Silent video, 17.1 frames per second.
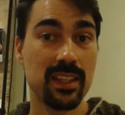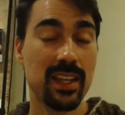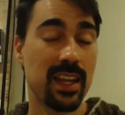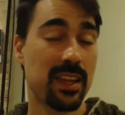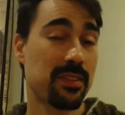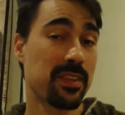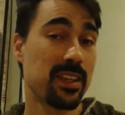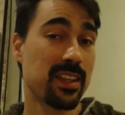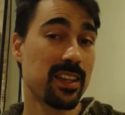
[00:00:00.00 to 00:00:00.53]

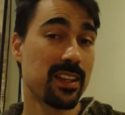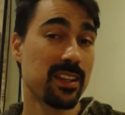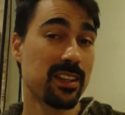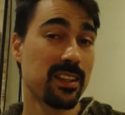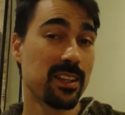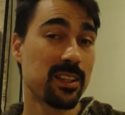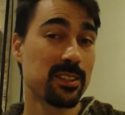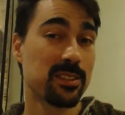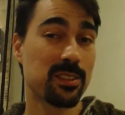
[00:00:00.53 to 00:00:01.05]
and then
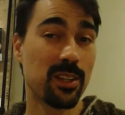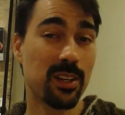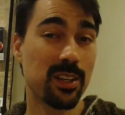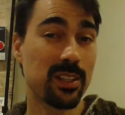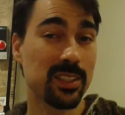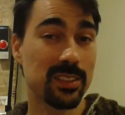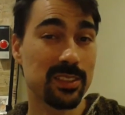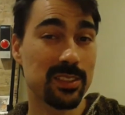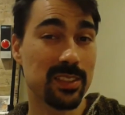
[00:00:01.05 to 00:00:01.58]

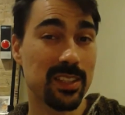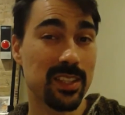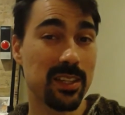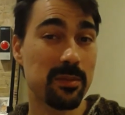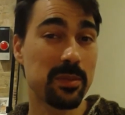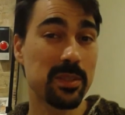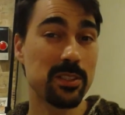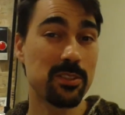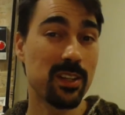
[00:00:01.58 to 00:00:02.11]
talking to
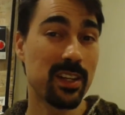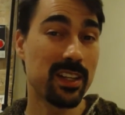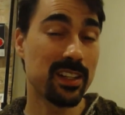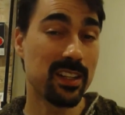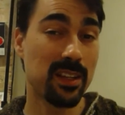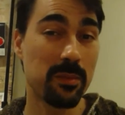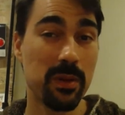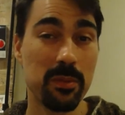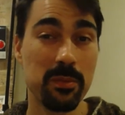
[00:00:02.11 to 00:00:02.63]
them and trying to
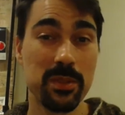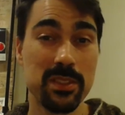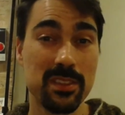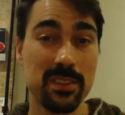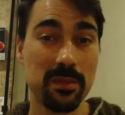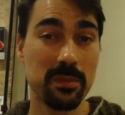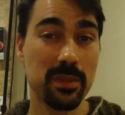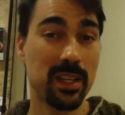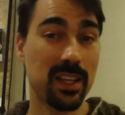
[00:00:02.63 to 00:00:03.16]
come up with
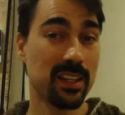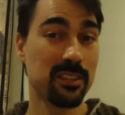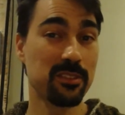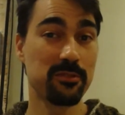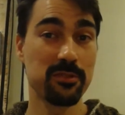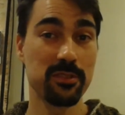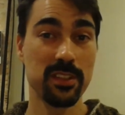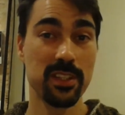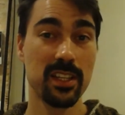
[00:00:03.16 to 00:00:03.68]
some kind of
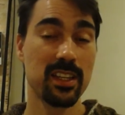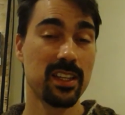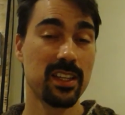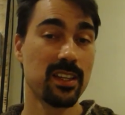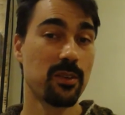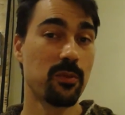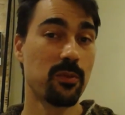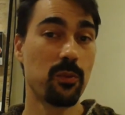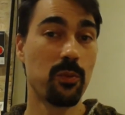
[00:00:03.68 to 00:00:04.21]

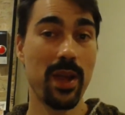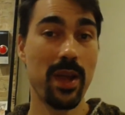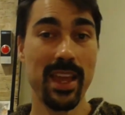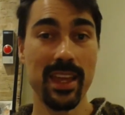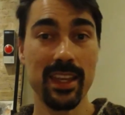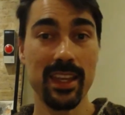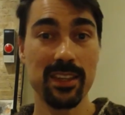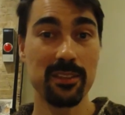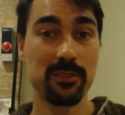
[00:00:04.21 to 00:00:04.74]

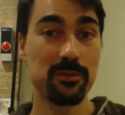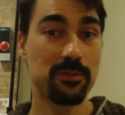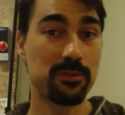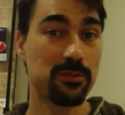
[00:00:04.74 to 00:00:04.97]
way of